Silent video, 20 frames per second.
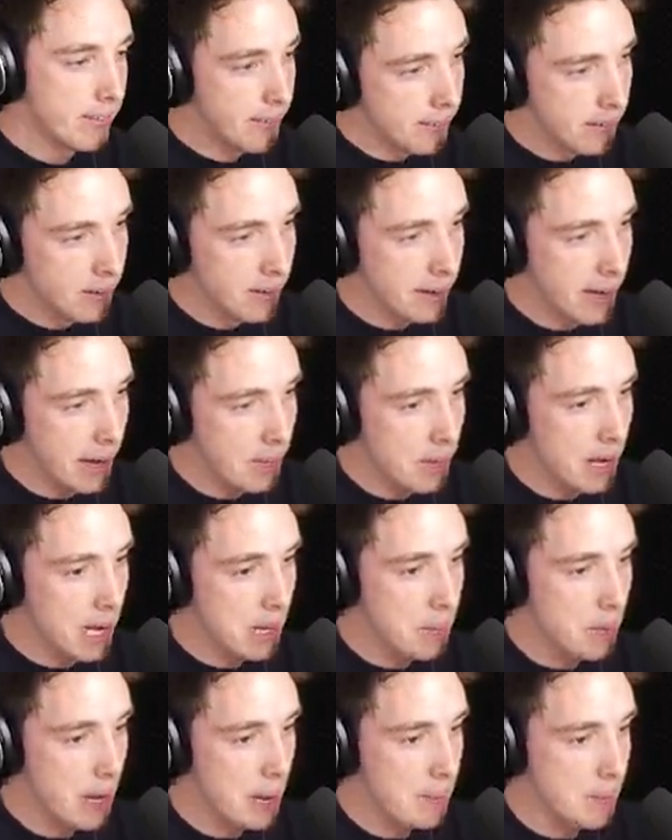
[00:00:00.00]
Look how
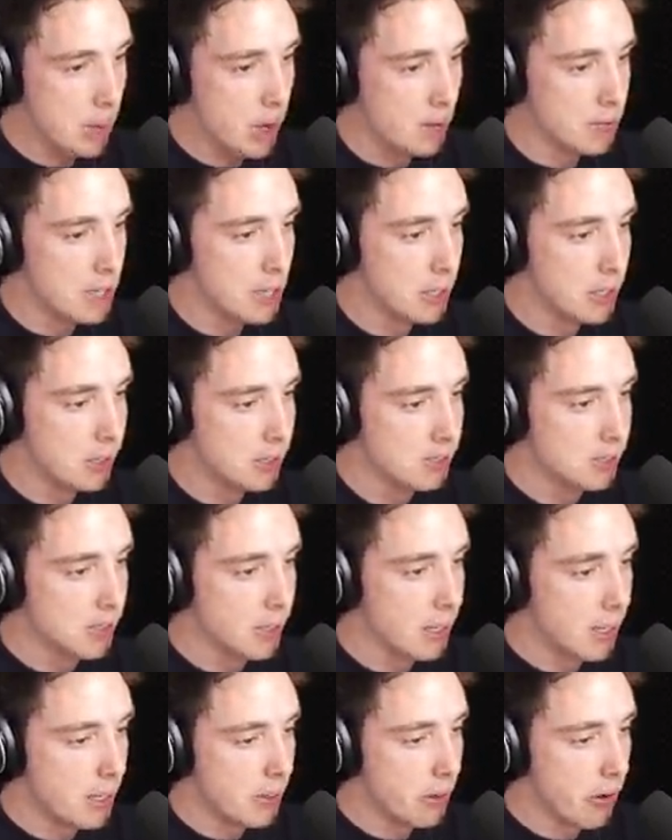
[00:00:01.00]
many people I've killed.
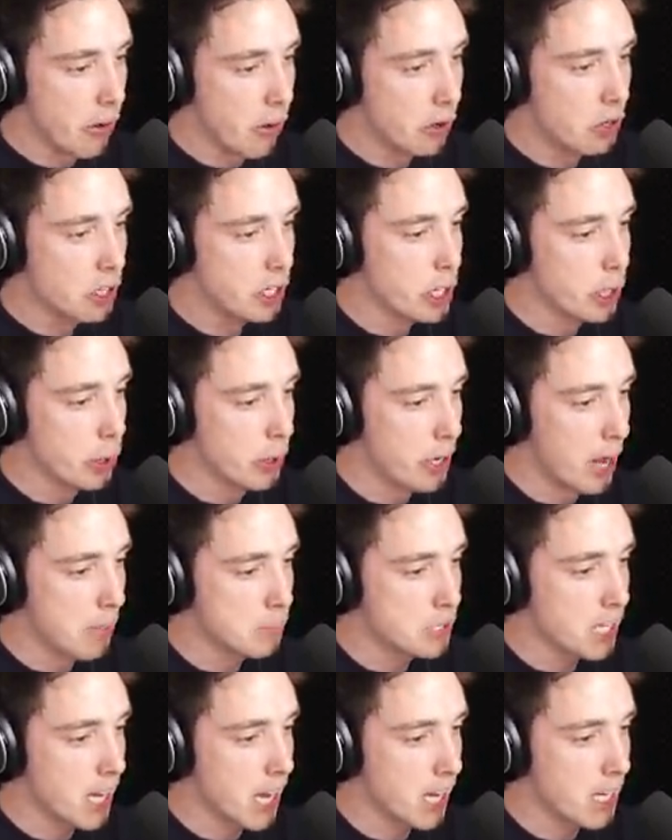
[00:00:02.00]
They're all queuing
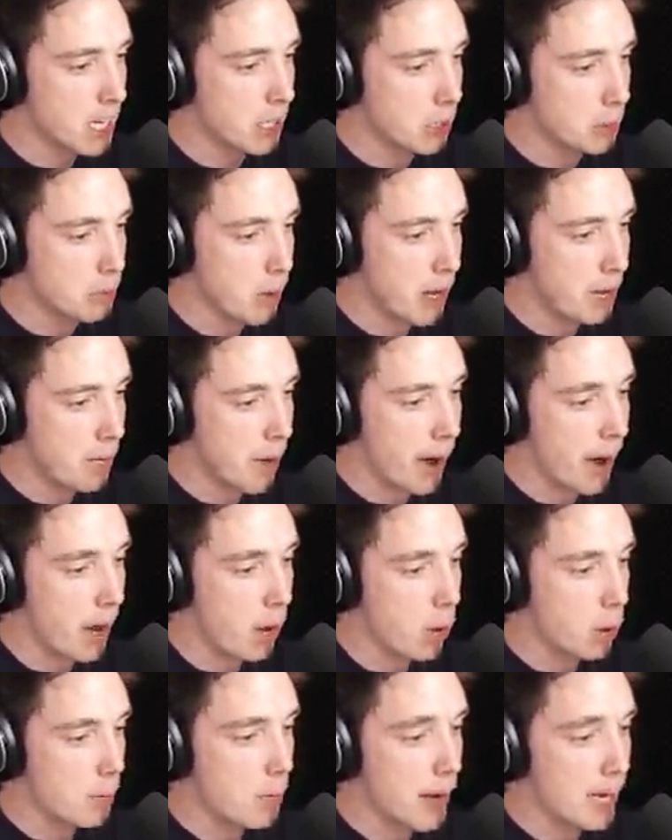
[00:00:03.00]
up to get killed by my
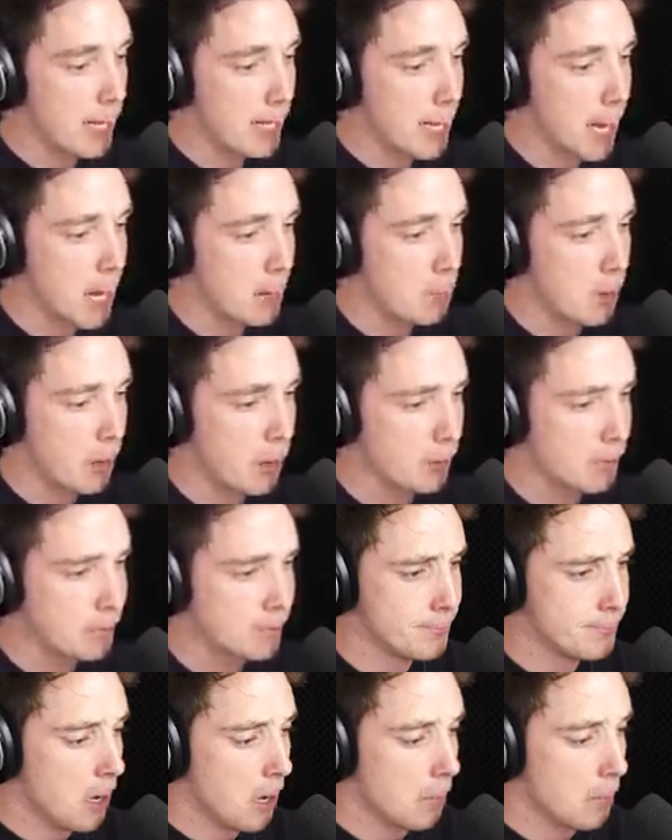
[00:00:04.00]
automatic catapult.
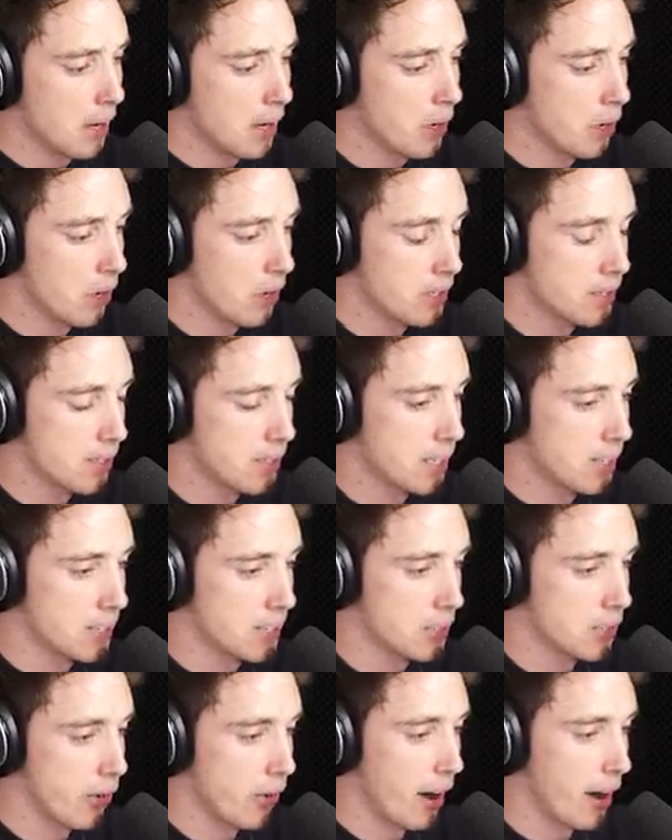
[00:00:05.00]
Oh my god, this
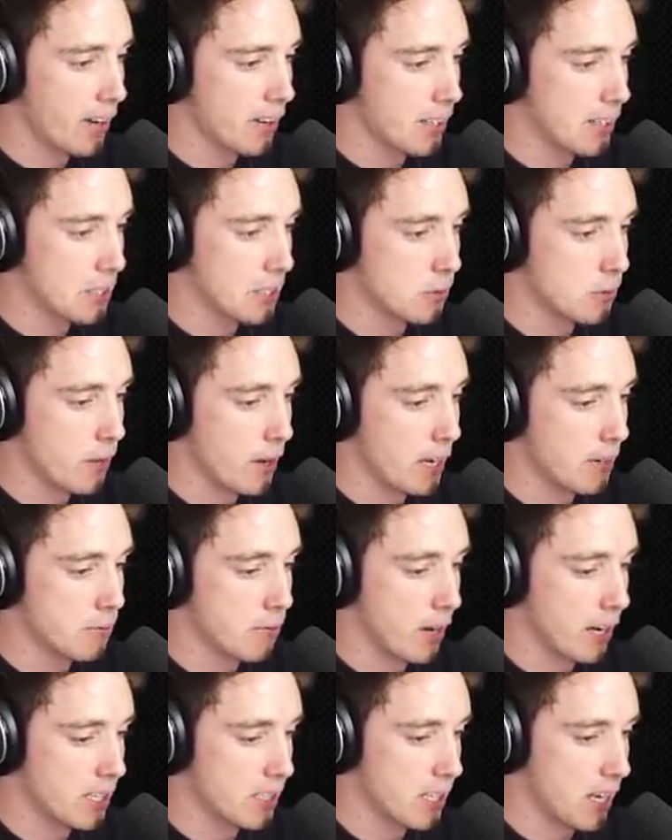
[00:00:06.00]
is great. This is
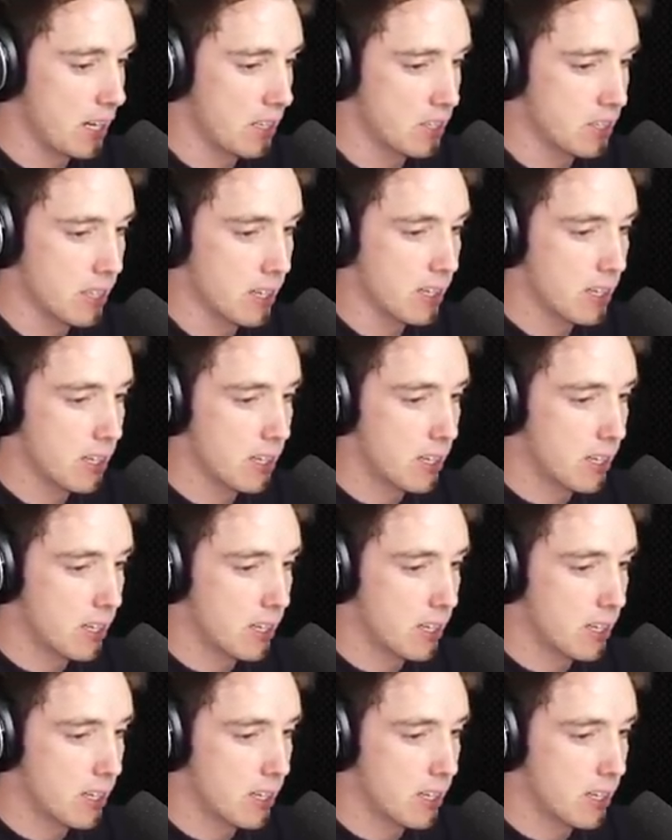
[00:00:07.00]
fan-fucking-tastic.